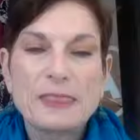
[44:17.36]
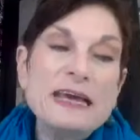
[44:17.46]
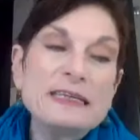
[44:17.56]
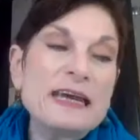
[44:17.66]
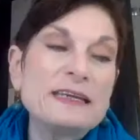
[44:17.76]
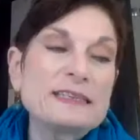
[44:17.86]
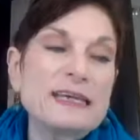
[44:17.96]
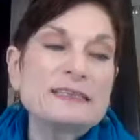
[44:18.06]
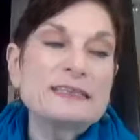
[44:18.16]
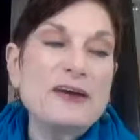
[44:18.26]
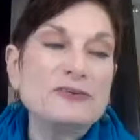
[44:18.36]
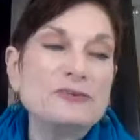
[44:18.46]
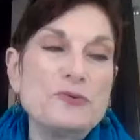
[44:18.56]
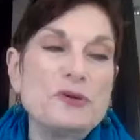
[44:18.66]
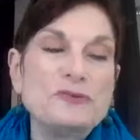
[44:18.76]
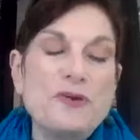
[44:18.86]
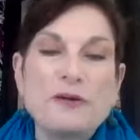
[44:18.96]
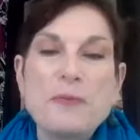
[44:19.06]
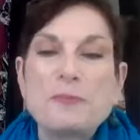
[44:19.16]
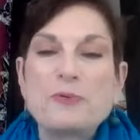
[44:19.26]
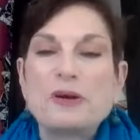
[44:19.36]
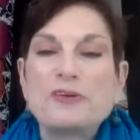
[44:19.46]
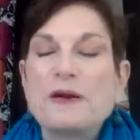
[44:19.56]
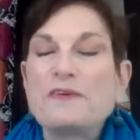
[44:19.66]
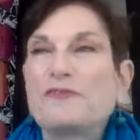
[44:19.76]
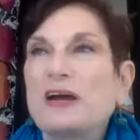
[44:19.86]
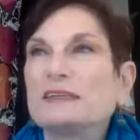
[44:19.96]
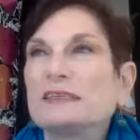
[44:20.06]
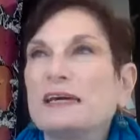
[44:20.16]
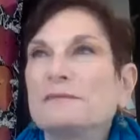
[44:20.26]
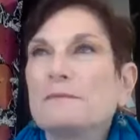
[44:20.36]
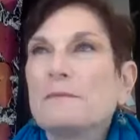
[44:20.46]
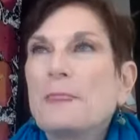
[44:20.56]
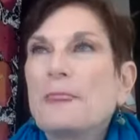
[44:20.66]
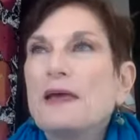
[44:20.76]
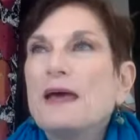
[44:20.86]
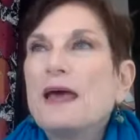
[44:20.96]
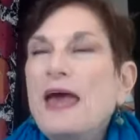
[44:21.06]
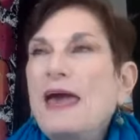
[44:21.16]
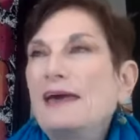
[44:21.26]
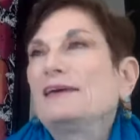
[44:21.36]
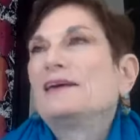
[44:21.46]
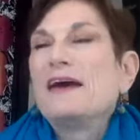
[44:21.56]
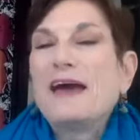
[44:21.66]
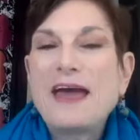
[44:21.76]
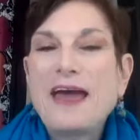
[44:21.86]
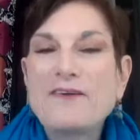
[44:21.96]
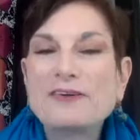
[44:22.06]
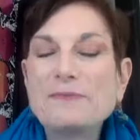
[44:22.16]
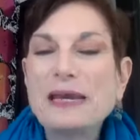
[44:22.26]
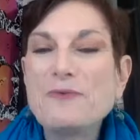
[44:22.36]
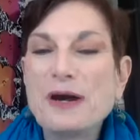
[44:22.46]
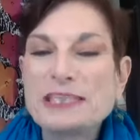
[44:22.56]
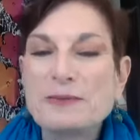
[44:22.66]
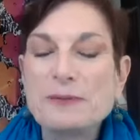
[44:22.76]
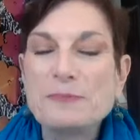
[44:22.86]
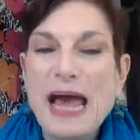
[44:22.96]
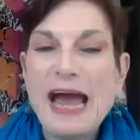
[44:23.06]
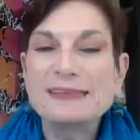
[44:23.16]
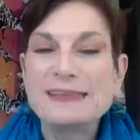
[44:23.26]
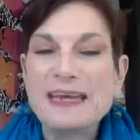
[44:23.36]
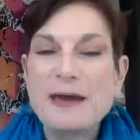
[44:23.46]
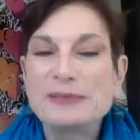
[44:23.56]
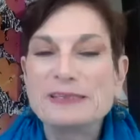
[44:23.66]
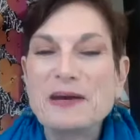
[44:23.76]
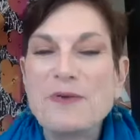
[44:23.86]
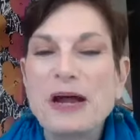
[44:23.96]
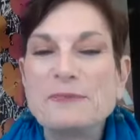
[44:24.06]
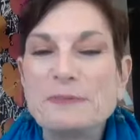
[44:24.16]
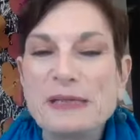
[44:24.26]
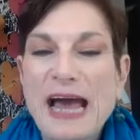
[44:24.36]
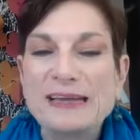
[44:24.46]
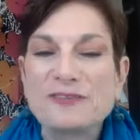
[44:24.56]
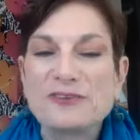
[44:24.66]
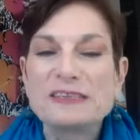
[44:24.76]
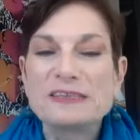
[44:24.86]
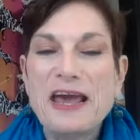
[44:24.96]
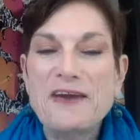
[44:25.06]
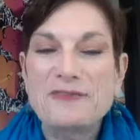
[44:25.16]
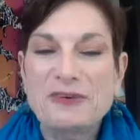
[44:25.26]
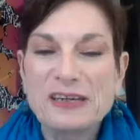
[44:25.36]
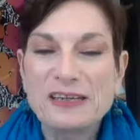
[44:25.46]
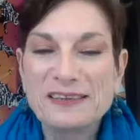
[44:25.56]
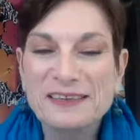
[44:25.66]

and again, it's, it's how you do it. You know, I remember one of my friends said, Hey, everybody wants to be black today, but did they want to be black during slavery?